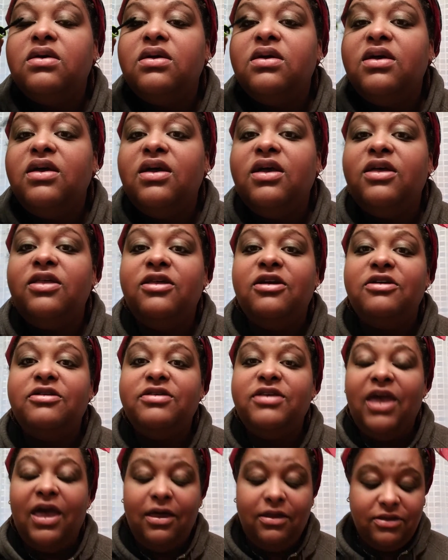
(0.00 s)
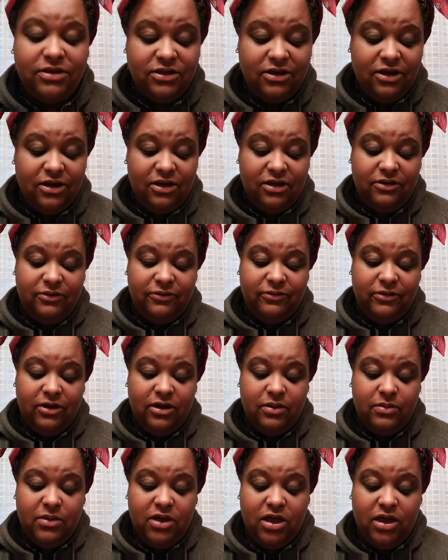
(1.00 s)
Hey, there's Calster
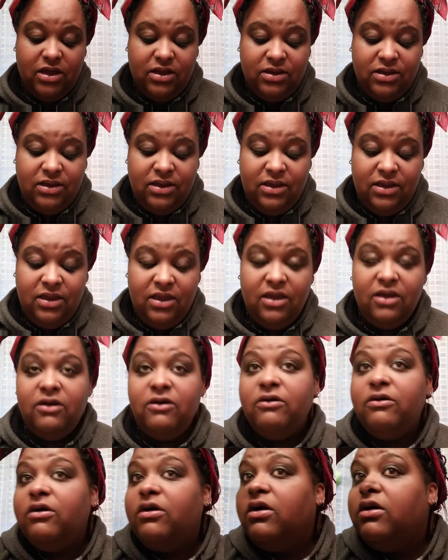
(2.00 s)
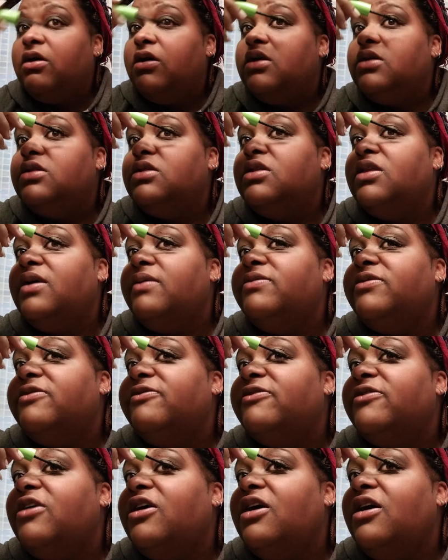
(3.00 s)
from uh, Lived
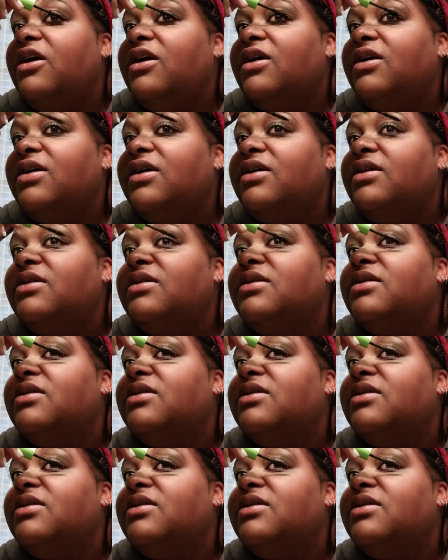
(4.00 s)
Vlog